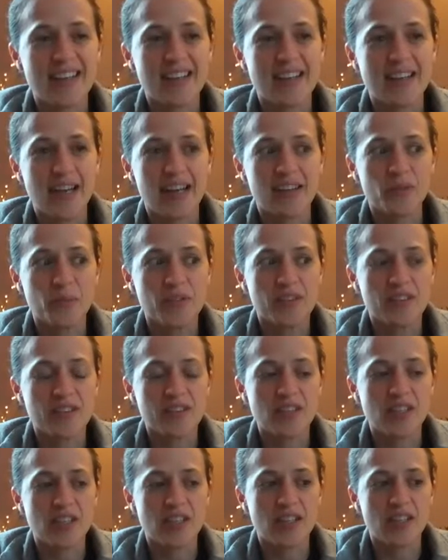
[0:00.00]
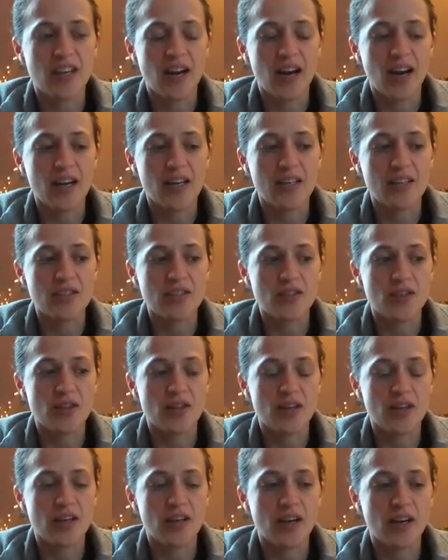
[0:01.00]
the next position I
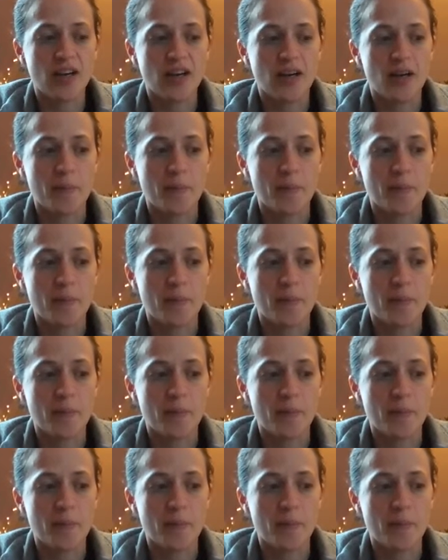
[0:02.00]
took,